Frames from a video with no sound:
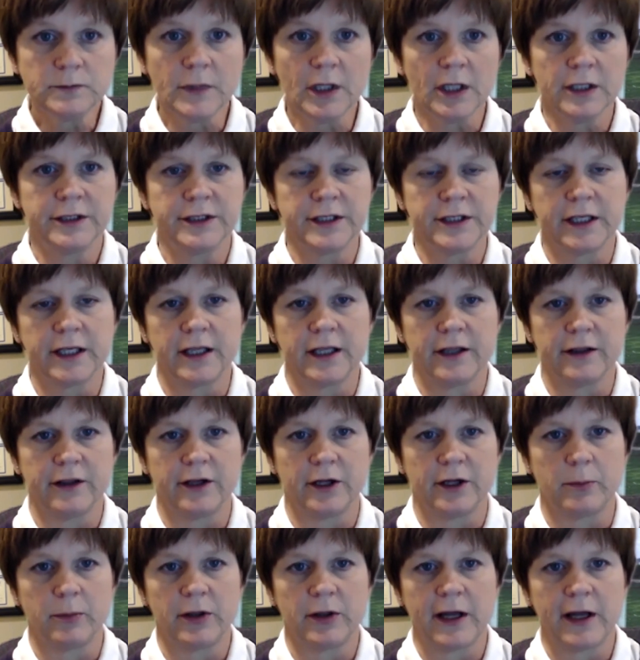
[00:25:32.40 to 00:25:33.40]
to get
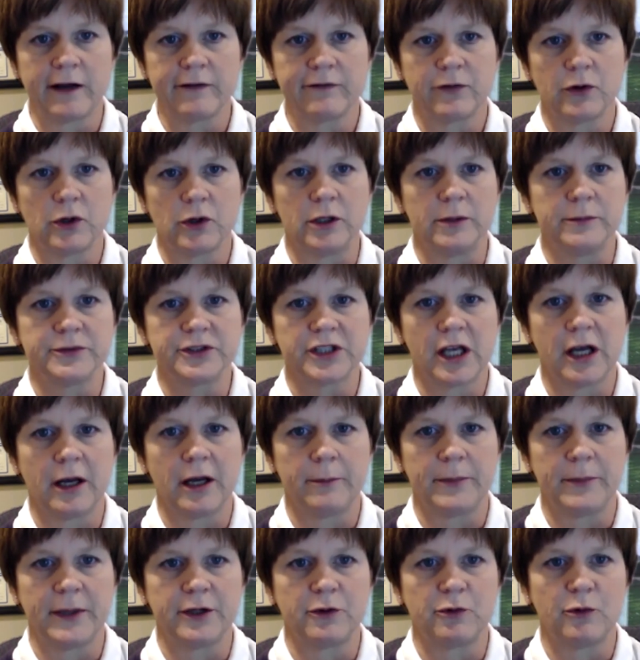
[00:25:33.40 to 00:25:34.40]
their platforms
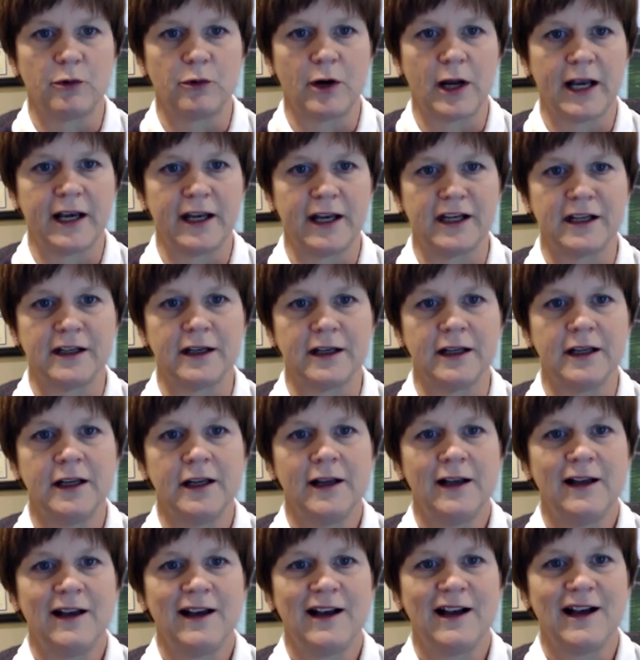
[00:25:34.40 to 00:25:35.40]
up and running,
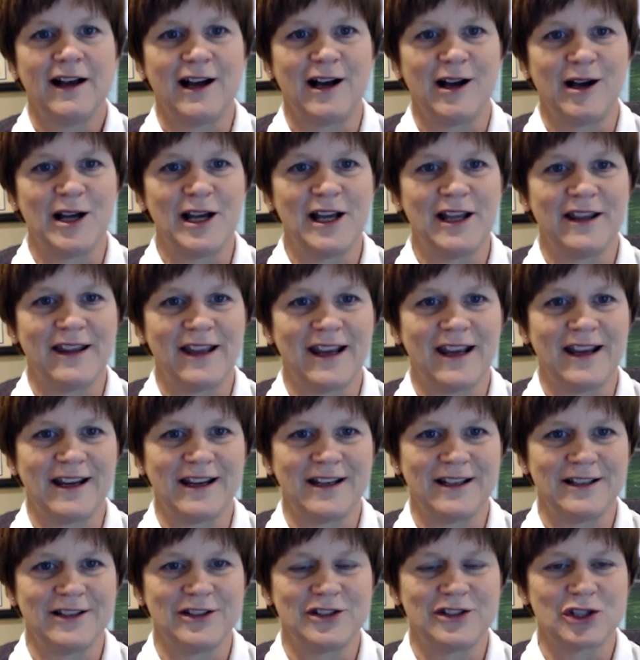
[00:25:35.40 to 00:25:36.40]
and
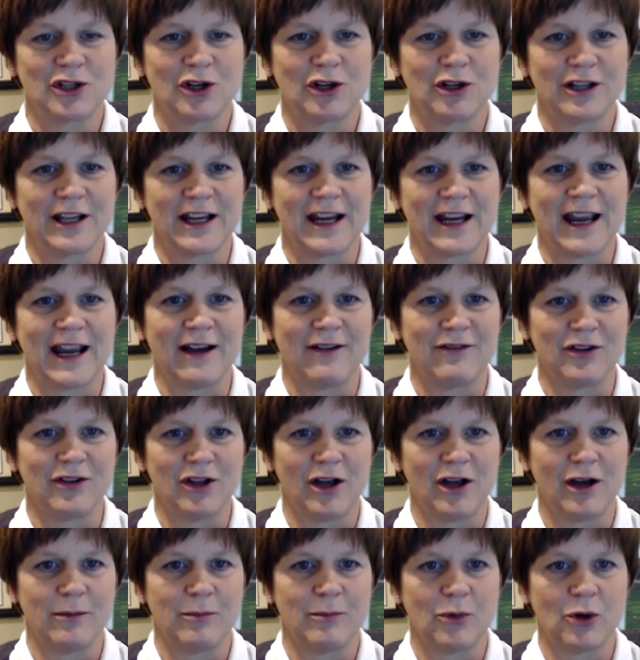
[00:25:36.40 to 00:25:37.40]
they certainly have a
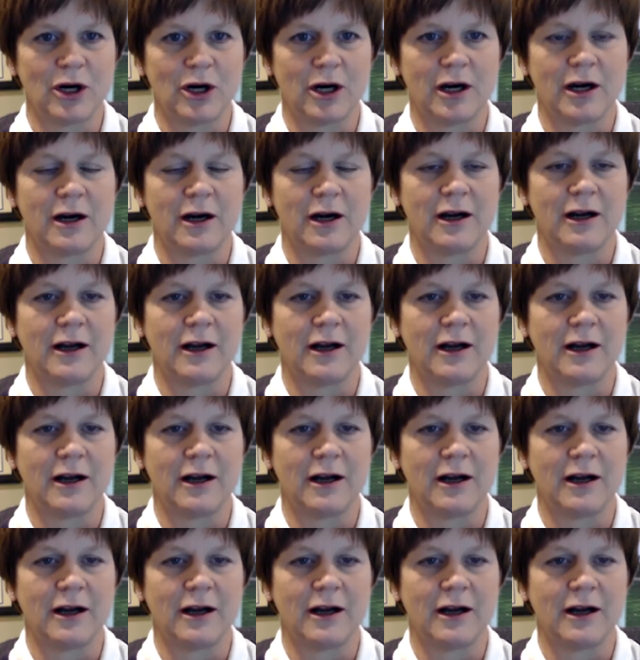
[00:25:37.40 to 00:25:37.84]
lot more